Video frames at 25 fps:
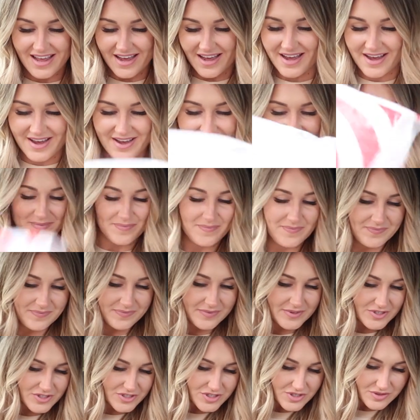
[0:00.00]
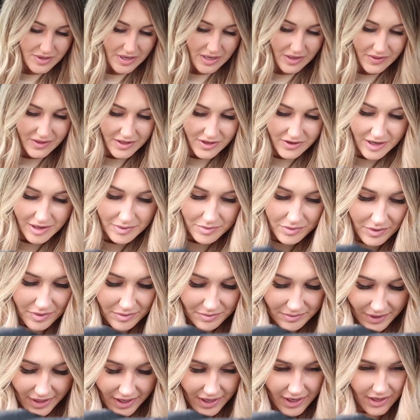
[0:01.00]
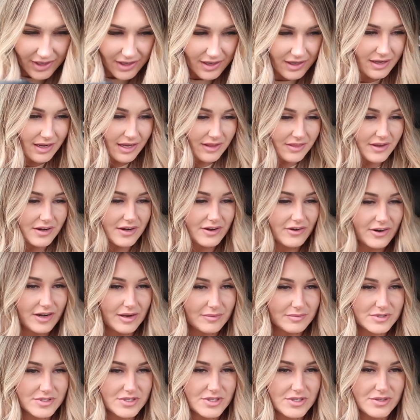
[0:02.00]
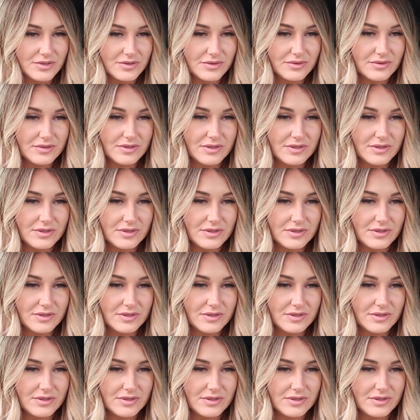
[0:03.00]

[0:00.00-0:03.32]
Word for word: Um, shoot, I only grabbed one bag. I thought I grabbed two.